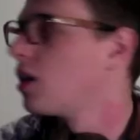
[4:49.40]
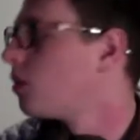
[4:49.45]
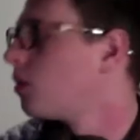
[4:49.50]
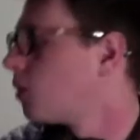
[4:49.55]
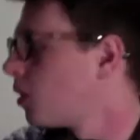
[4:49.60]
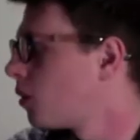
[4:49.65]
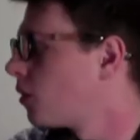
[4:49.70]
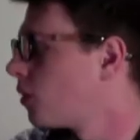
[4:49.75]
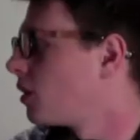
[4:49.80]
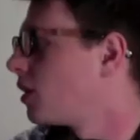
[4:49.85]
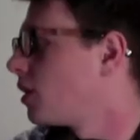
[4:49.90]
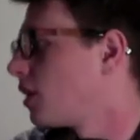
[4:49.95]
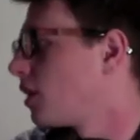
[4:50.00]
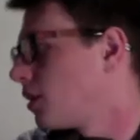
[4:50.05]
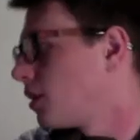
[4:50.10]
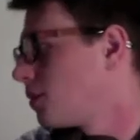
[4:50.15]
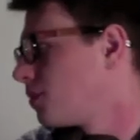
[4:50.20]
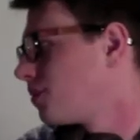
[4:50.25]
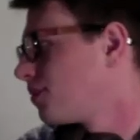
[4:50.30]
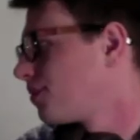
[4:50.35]
Well, what do you
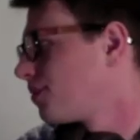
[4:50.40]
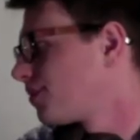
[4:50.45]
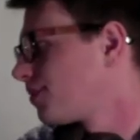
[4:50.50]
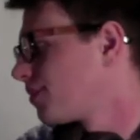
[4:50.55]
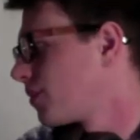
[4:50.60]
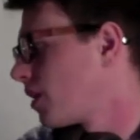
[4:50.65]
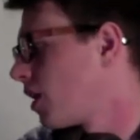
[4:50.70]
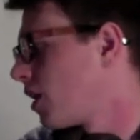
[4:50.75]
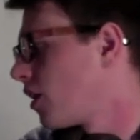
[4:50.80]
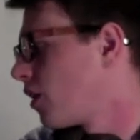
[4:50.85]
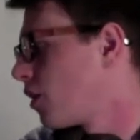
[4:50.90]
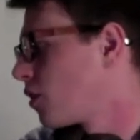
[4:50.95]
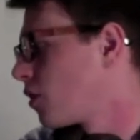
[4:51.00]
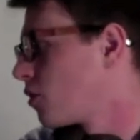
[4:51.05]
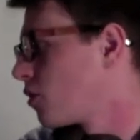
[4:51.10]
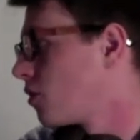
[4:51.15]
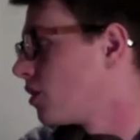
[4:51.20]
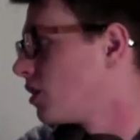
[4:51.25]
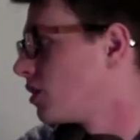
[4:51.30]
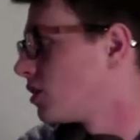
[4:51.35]
know? I got
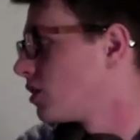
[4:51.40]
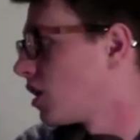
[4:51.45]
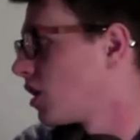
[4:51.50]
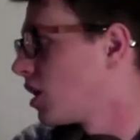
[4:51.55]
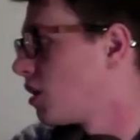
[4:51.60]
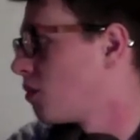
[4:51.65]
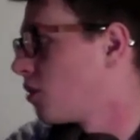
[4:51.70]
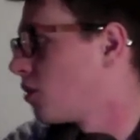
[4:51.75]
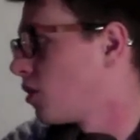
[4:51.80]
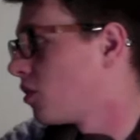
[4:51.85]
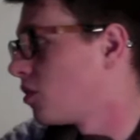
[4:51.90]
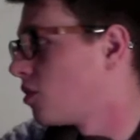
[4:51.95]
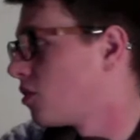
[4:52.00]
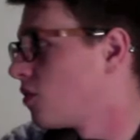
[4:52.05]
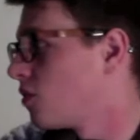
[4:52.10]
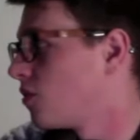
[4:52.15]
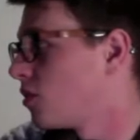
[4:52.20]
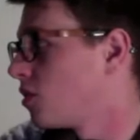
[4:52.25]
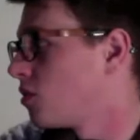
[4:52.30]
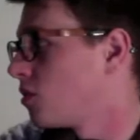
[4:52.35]
through an entire Blondie
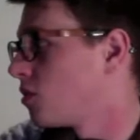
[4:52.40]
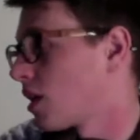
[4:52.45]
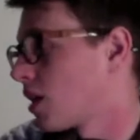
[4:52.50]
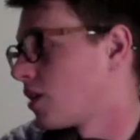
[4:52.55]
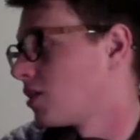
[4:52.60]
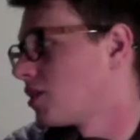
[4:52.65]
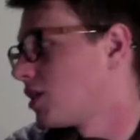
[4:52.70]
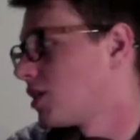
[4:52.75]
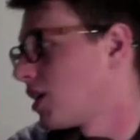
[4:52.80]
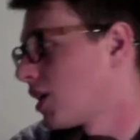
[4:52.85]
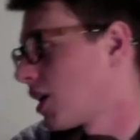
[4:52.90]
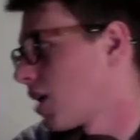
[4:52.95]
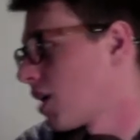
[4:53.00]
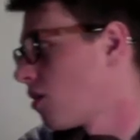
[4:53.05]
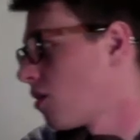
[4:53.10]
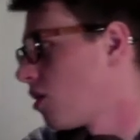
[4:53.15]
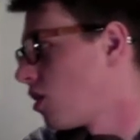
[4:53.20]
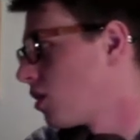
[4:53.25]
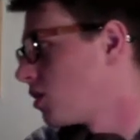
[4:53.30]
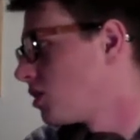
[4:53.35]
review without saying how
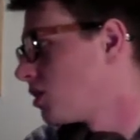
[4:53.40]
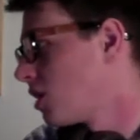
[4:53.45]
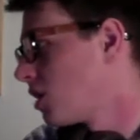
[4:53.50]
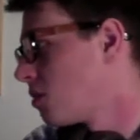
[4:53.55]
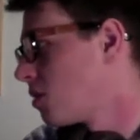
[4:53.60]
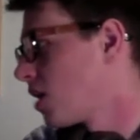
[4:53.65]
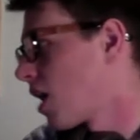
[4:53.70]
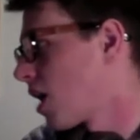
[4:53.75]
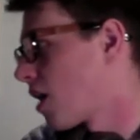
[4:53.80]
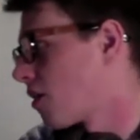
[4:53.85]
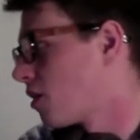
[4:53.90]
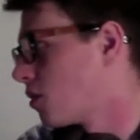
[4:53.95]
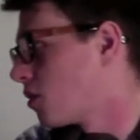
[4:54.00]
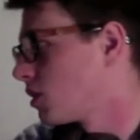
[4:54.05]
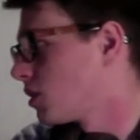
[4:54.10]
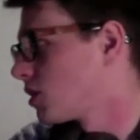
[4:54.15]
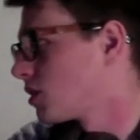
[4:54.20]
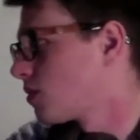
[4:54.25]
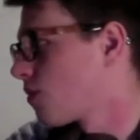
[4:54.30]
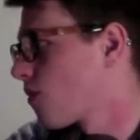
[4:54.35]
hot Debbie Harry
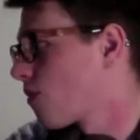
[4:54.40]
was.